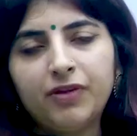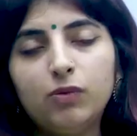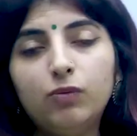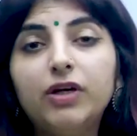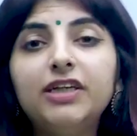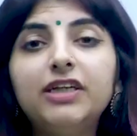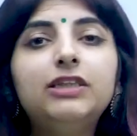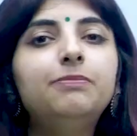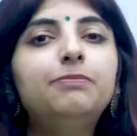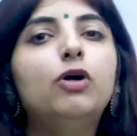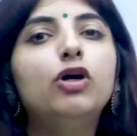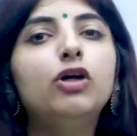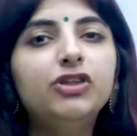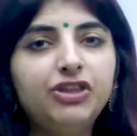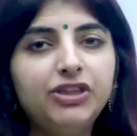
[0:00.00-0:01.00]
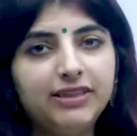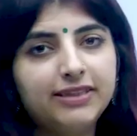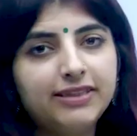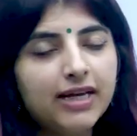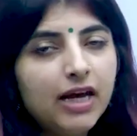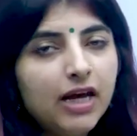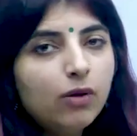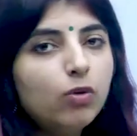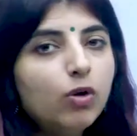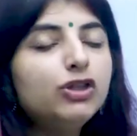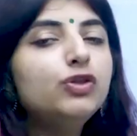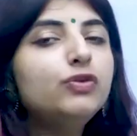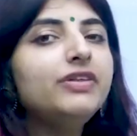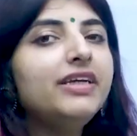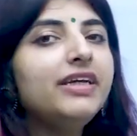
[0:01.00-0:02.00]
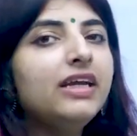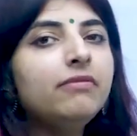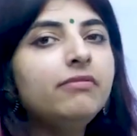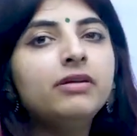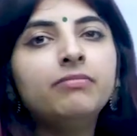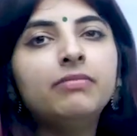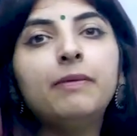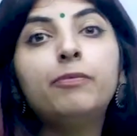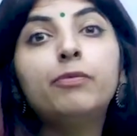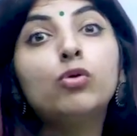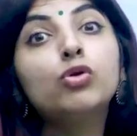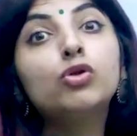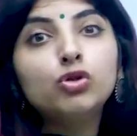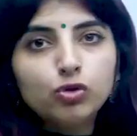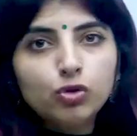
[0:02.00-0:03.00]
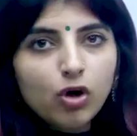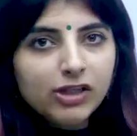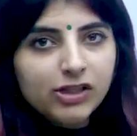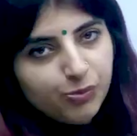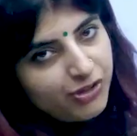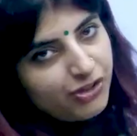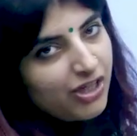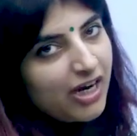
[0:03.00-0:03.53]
What are topologies? What do we really mean by protocols which